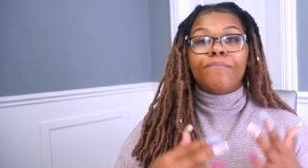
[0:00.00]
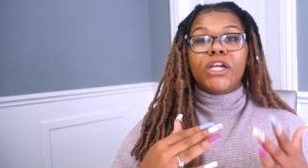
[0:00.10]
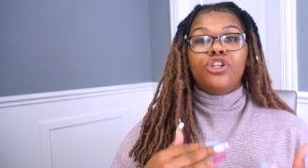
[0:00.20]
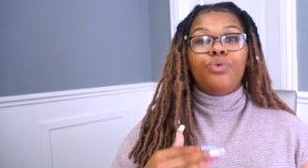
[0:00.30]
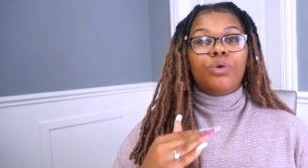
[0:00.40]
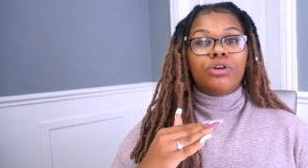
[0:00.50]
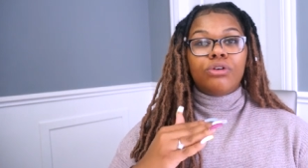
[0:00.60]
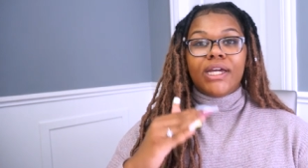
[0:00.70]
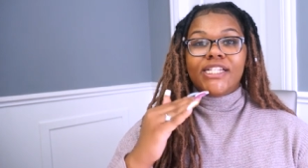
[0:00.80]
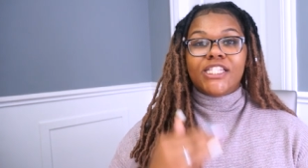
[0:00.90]
and you
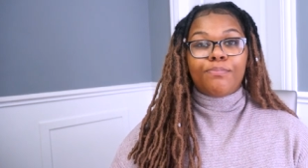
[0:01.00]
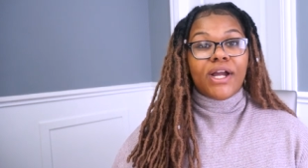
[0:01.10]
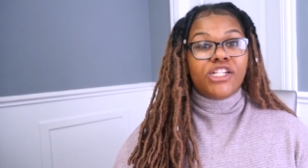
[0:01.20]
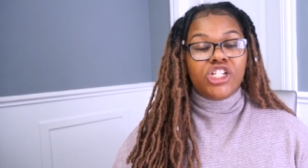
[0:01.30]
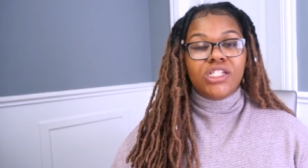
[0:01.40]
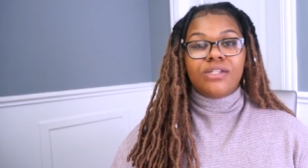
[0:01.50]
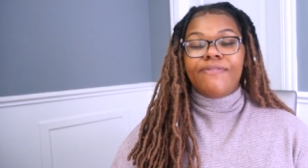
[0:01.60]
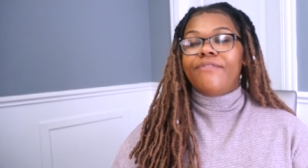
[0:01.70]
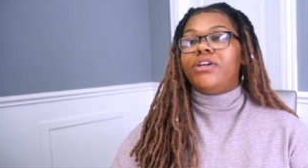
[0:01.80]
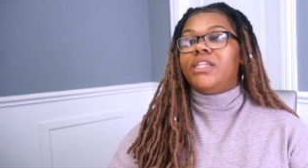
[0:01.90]
will get spreadsheets of
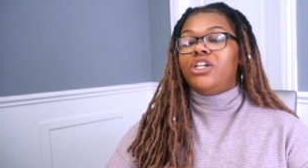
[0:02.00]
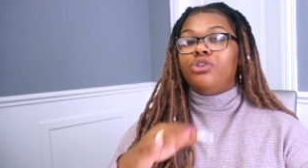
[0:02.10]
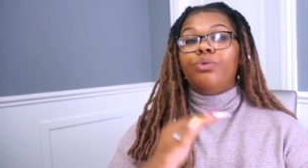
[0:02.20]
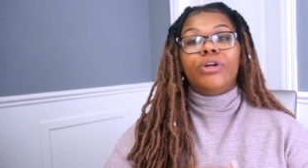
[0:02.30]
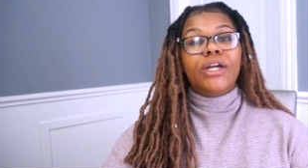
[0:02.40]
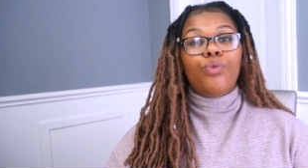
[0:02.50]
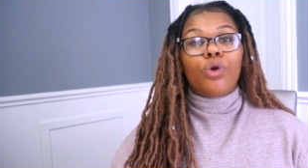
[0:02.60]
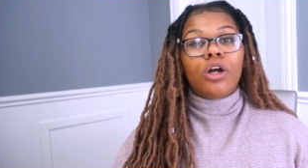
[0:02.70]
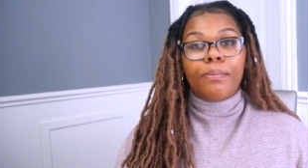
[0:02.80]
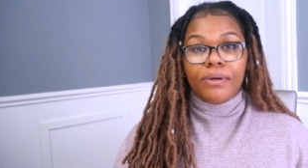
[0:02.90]
everything. You will get
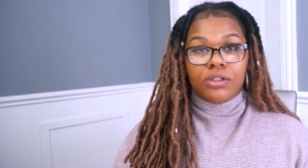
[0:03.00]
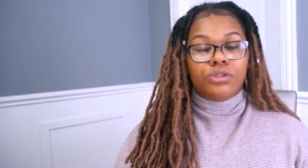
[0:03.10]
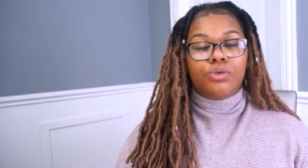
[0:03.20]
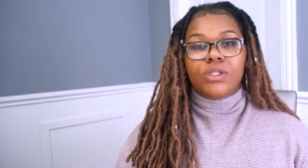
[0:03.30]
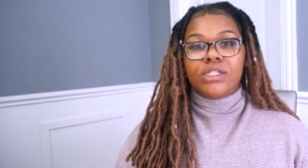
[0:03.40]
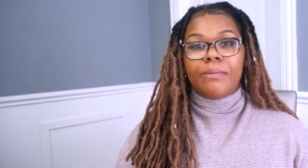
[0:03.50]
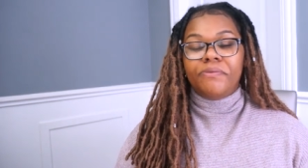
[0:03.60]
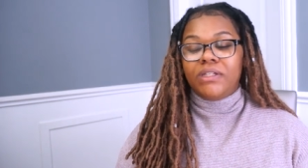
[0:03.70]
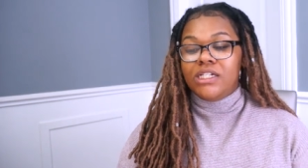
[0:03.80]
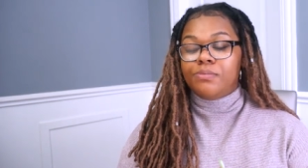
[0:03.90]
workbooks with some
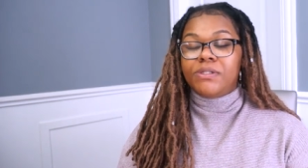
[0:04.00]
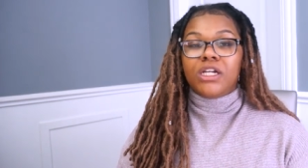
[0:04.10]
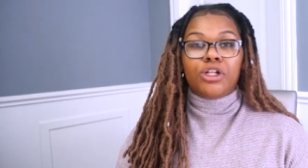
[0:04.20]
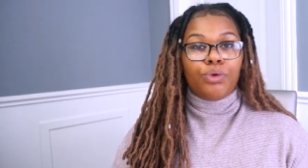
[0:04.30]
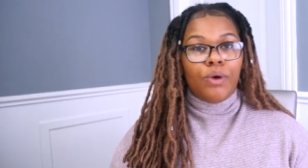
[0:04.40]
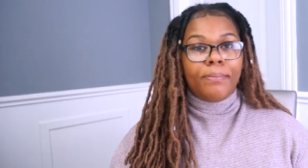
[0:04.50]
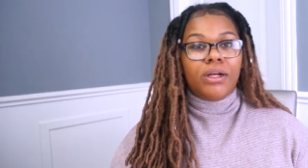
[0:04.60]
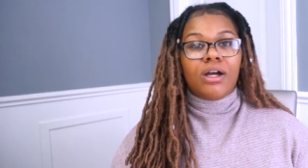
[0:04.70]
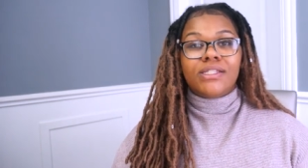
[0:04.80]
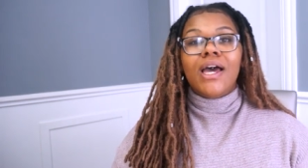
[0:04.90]
of these particular
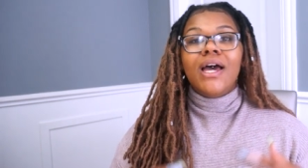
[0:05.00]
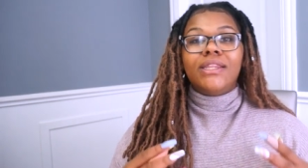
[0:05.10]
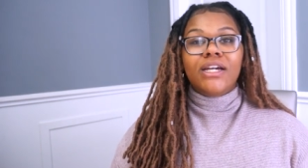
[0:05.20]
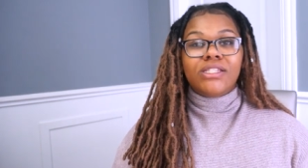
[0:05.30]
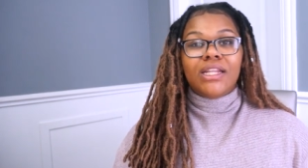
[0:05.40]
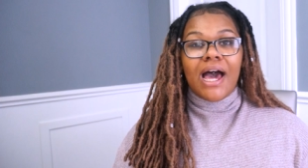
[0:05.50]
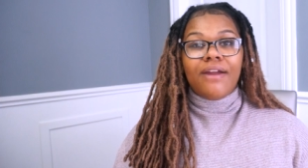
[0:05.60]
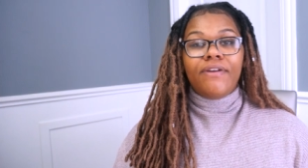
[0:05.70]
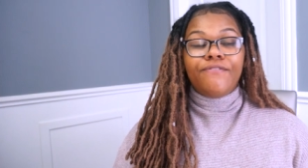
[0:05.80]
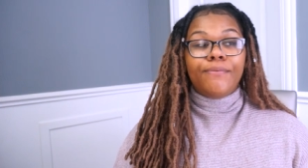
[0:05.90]
webinars. There's a lot
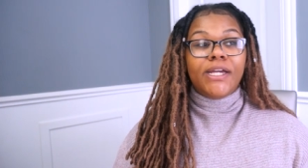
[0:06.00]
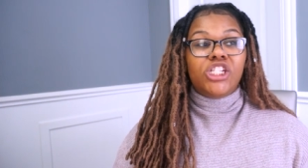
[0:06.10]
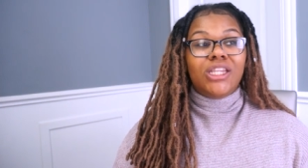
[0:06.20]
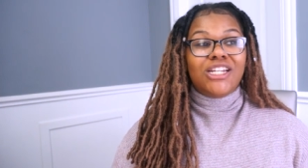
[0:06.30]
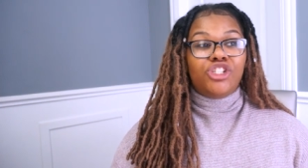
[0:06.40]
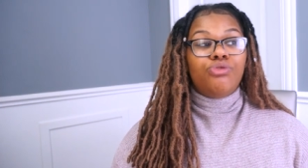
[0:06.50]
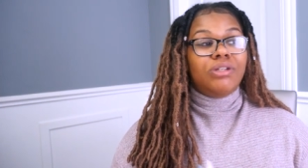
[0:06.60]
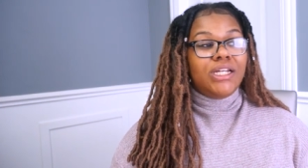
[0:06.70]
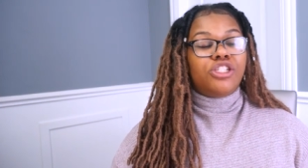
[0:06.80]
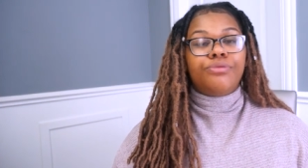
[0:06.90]
of information that you
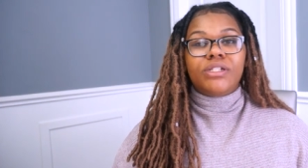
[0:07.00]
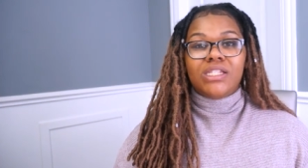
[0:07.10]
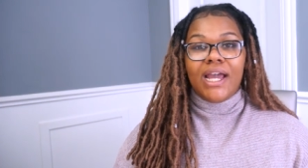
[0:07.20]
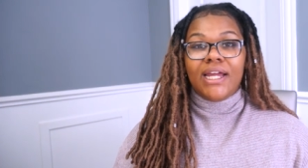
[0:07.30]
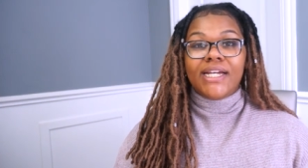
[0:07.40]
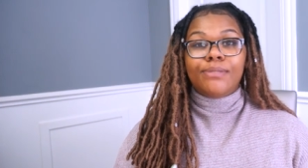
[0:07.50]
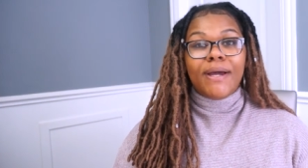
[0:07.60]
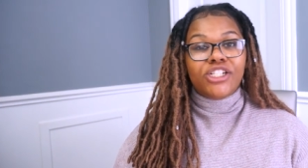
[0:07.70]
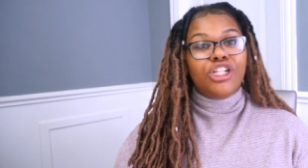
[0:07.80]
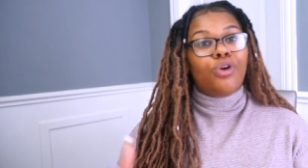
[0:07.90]
need to retain,
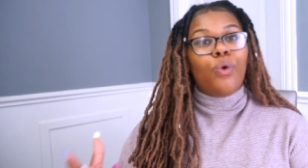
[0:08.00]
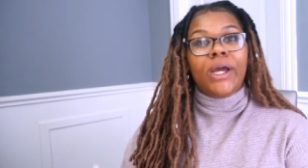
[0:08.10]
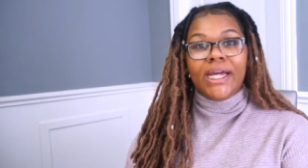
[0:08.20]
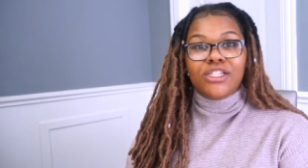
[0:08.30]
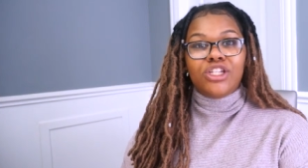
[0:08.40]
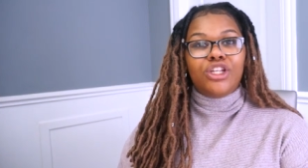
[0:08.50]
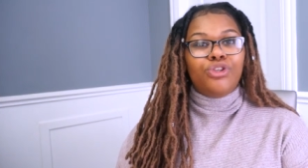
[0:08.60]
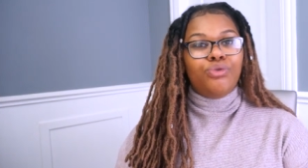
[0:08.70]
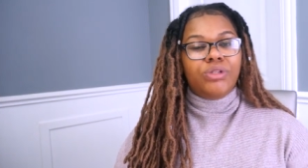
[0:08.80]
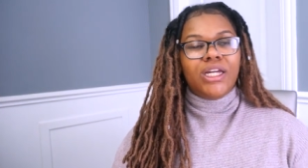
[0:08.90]
especially going into the
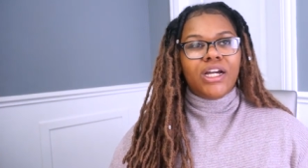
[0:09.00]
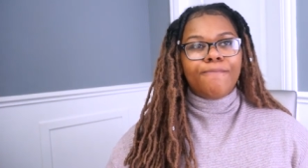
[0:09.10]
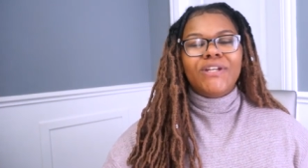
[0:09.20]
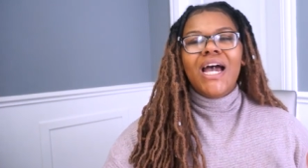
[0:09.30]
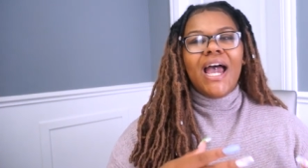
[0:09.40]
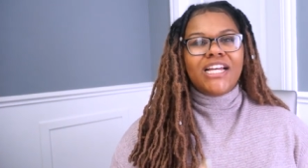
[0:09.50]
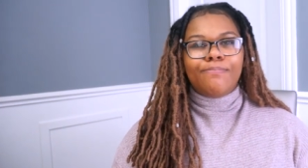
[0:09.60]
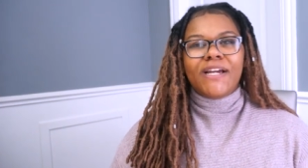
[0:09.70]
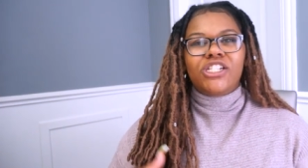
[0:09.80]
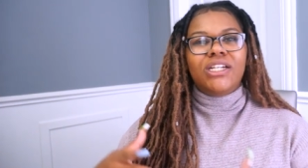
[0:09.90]
new year,
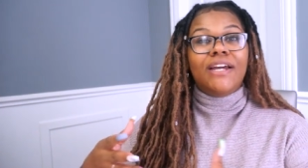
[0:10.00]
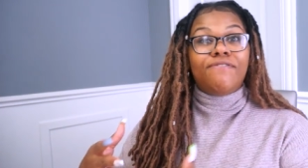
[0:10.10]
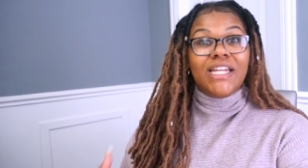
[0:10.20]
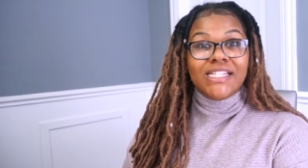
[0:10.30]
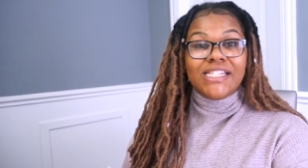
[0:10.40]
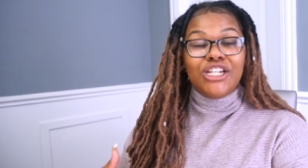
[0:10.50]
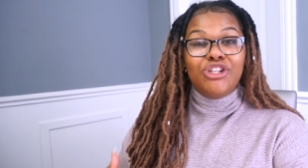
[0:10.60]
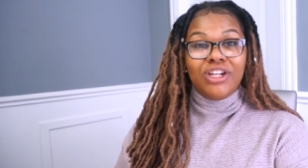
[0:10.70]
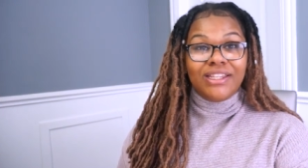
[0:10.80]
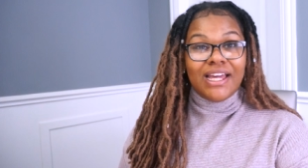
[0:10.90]
especially if this,
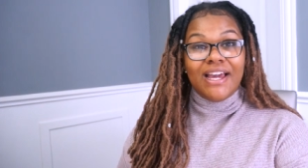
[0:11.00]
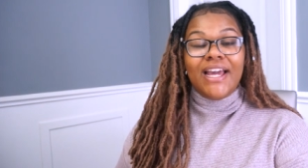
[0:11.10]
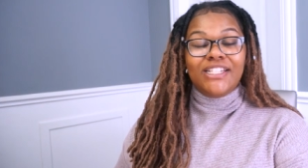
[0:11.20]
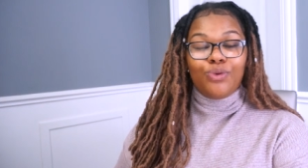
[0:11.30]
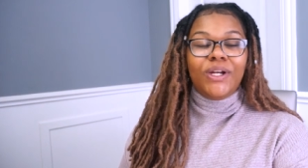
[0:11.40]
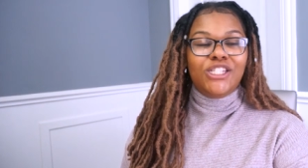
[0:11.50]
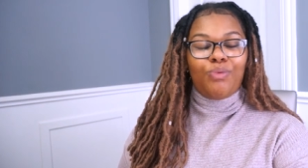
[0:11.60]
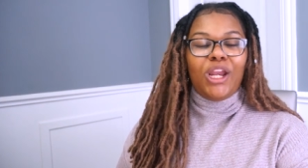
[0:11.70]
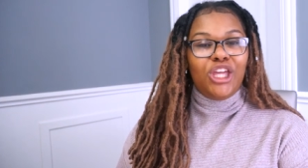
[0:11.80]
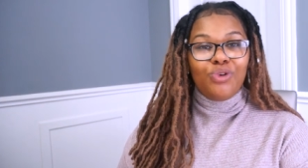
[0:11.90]
in
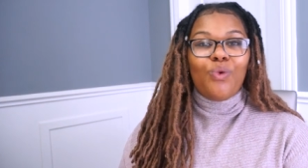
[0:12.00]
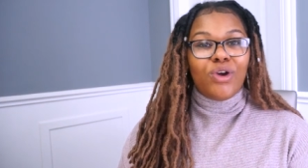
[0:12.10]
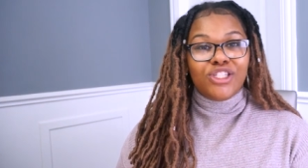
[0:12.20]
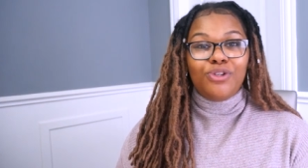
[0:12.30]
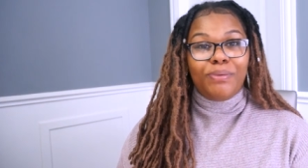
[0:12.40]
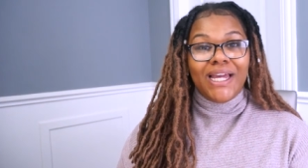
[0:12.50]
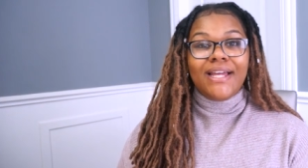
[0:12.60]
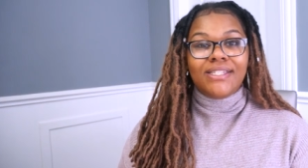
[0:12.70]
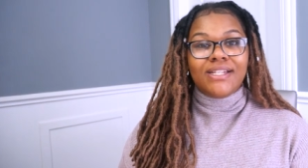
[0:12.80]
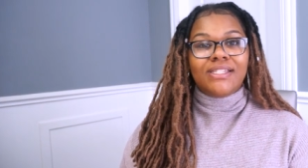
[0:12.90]
2020, you want to be
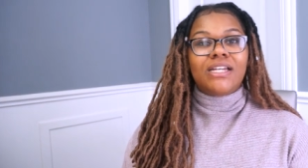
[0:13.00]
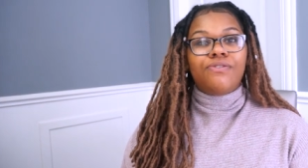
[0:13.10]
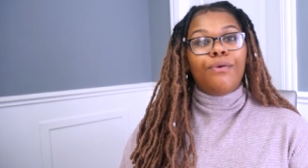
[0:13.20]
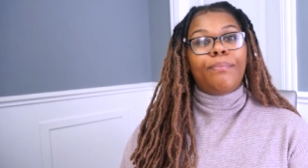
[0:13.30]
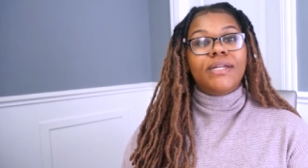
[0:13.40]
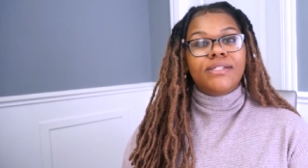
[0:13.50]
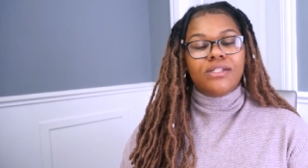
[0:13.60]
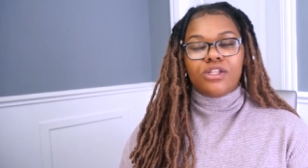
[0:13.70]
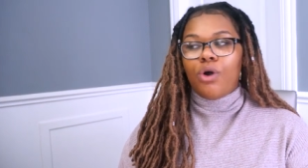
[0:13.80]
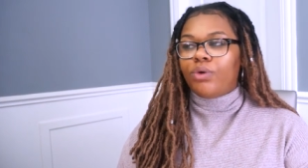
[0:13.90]
a successful
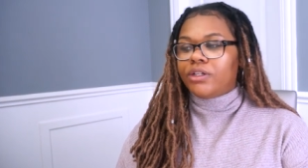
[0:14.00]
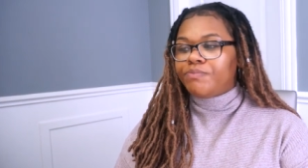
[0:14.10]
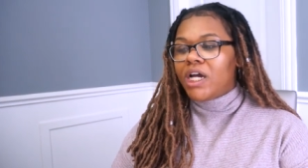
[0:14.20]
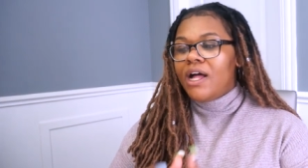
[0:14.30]
business owner.